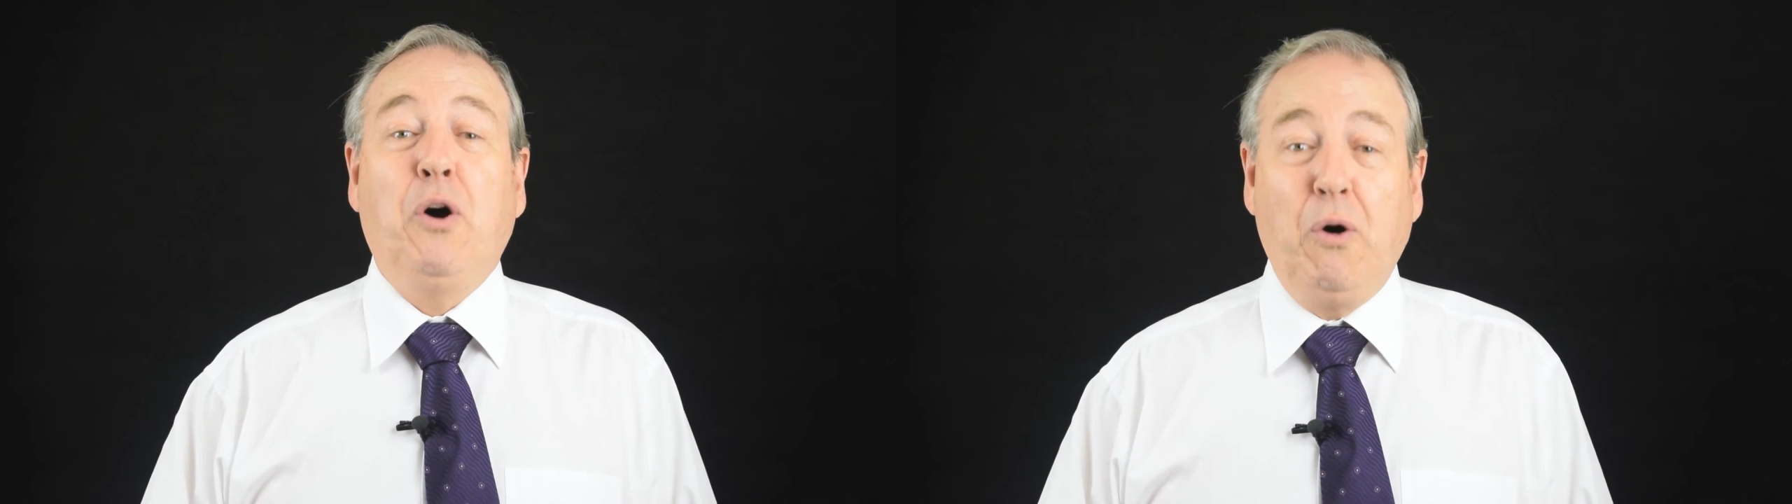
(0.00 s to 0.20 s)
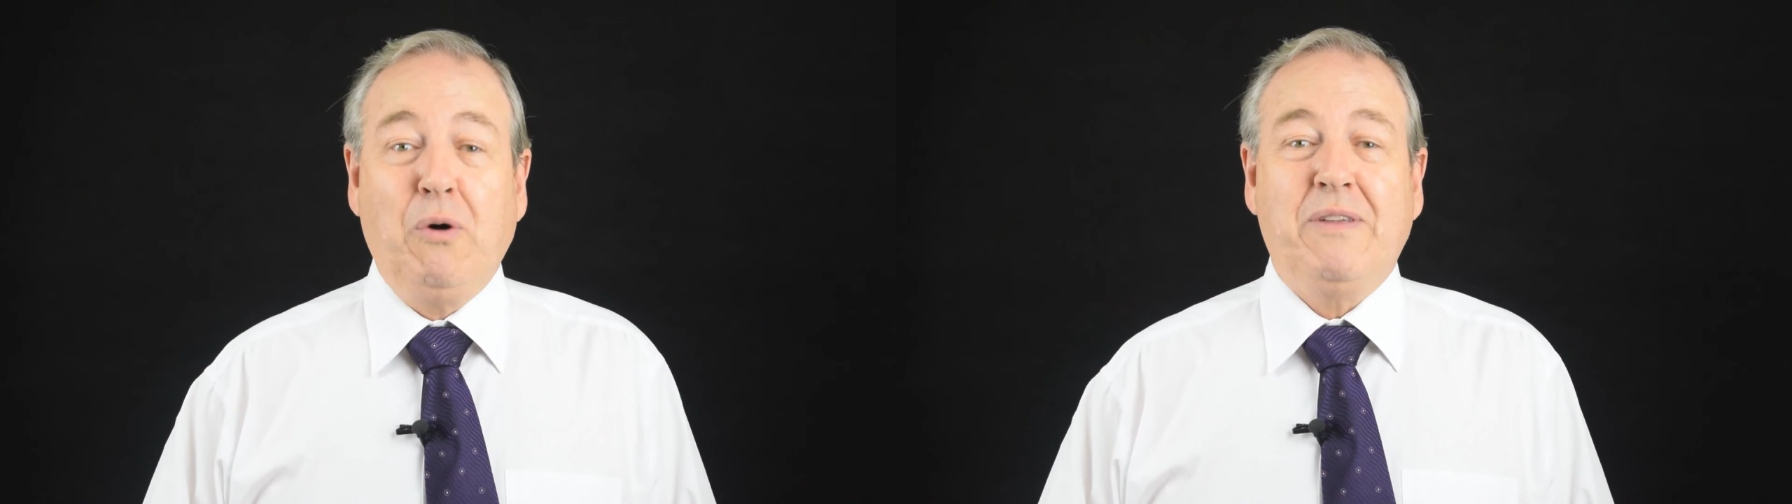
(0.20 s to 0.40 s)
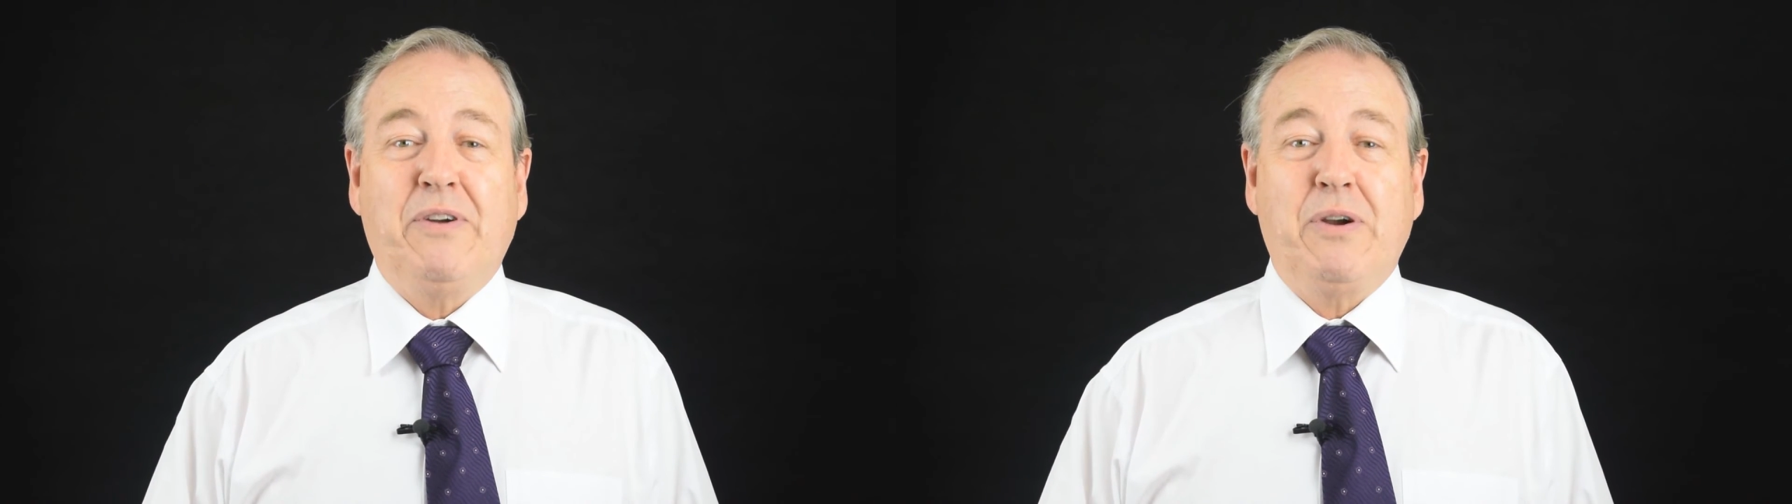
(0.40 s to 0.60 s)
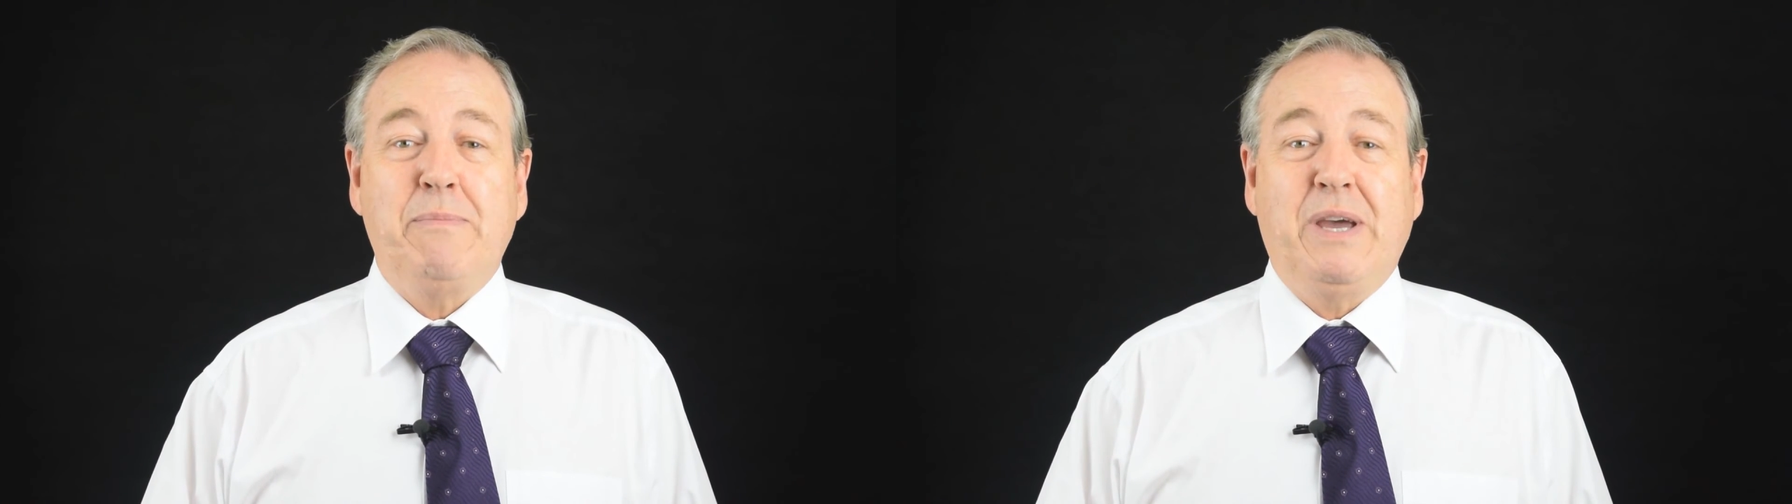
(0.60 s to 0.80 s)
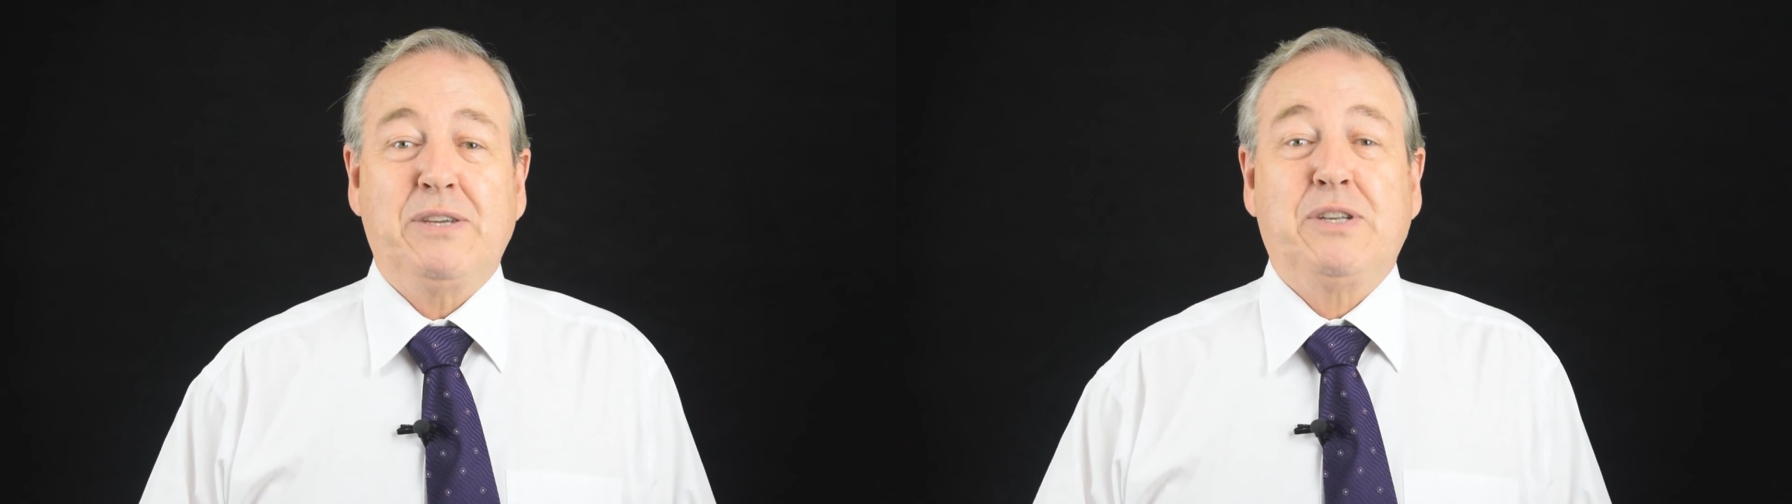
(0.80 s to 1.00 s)
all the very
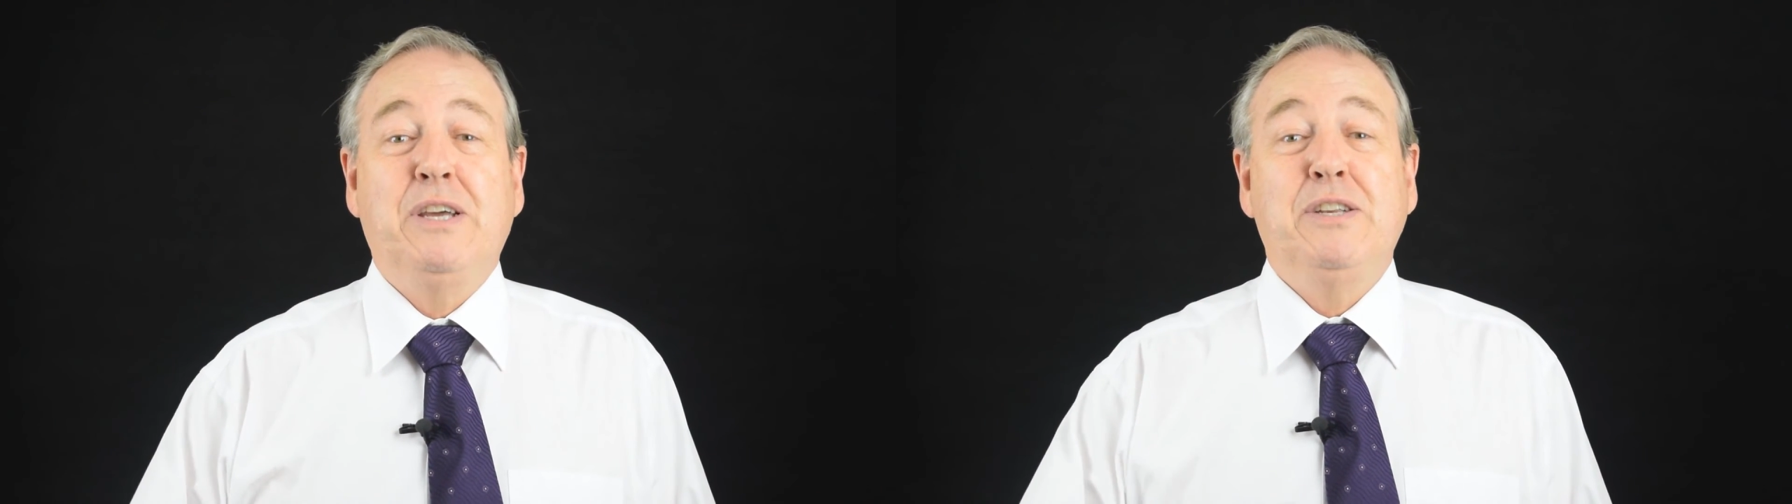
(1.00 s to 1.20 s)
best.